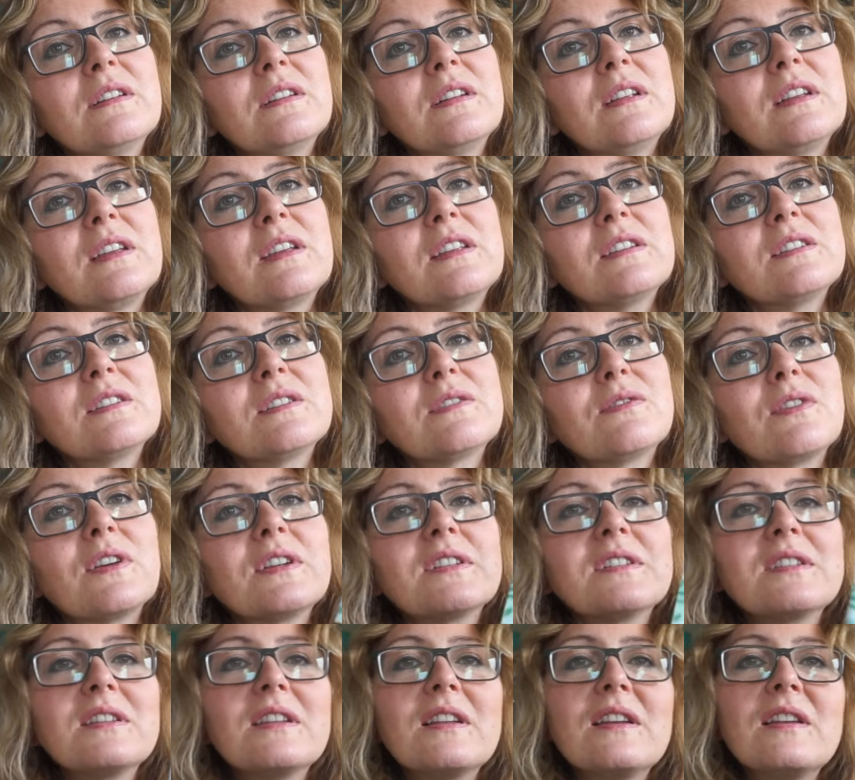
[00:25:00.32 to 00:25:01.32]
like, you just
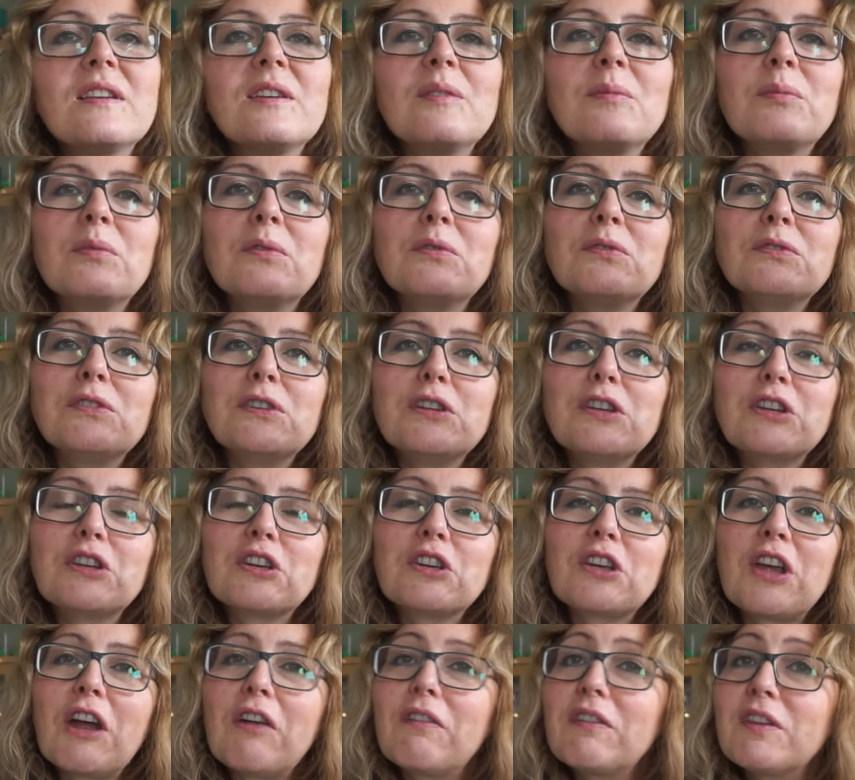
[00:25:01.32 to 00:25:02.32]
fasten the little button and you can
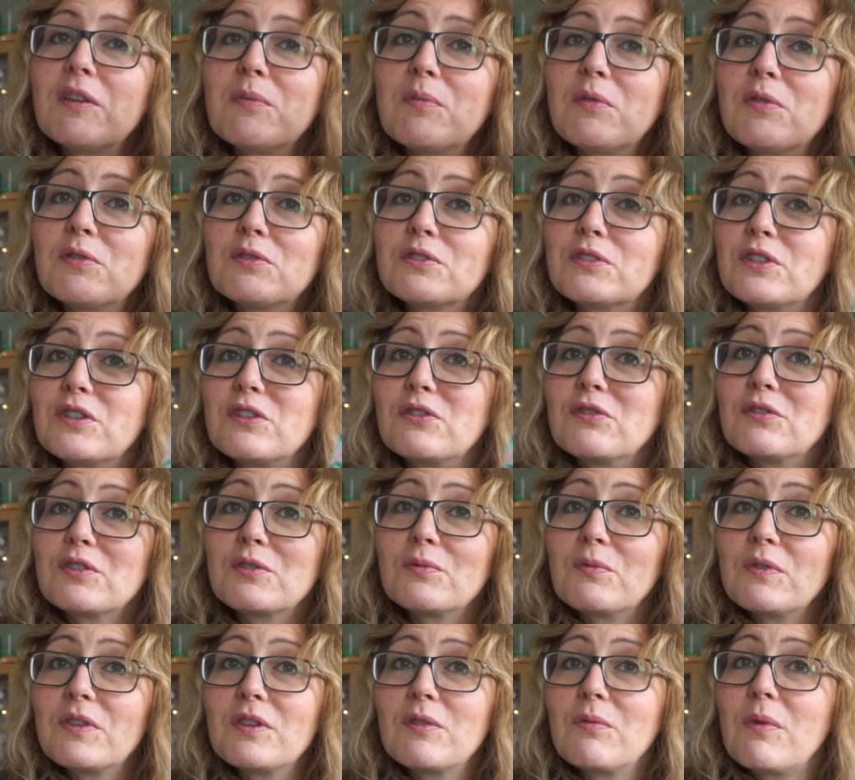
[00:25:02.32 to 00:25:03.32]
carry your post-it notes
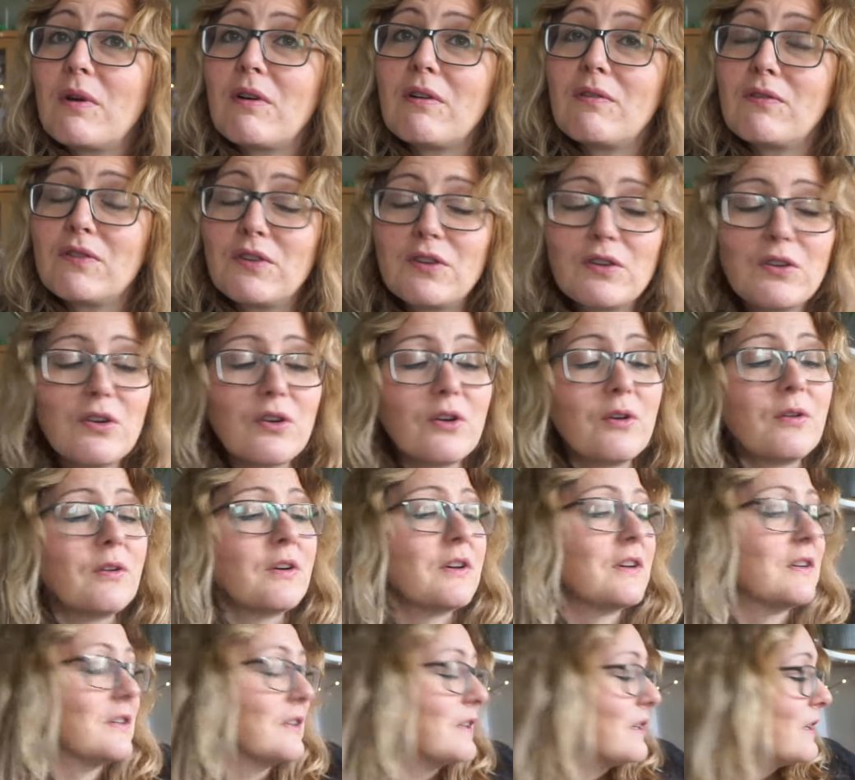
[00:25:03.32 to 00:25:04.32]
with you wherever you go.
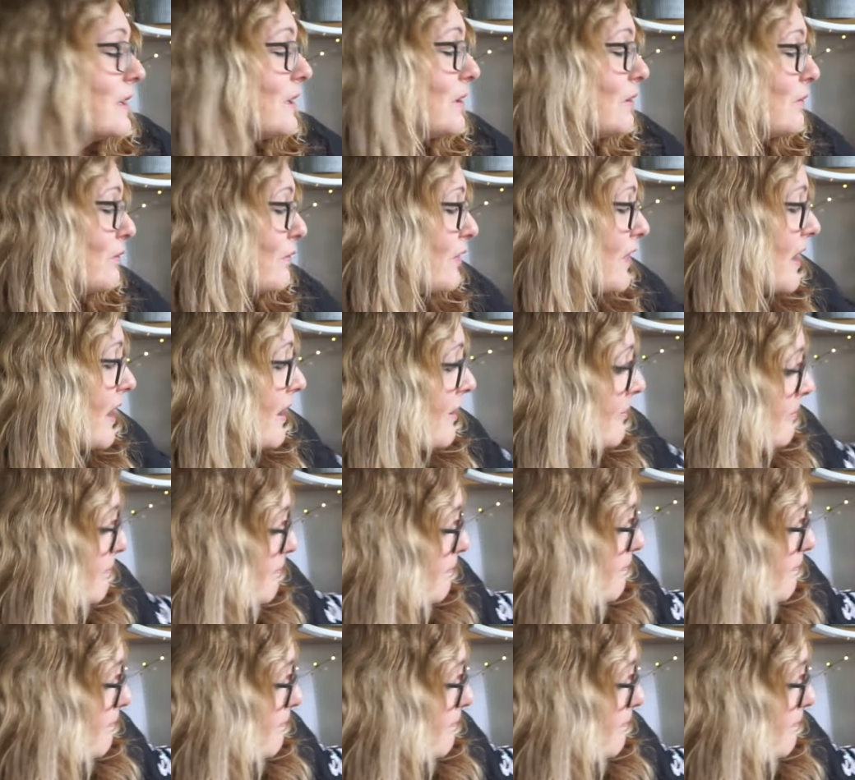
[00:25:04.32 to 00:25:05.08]
Love that.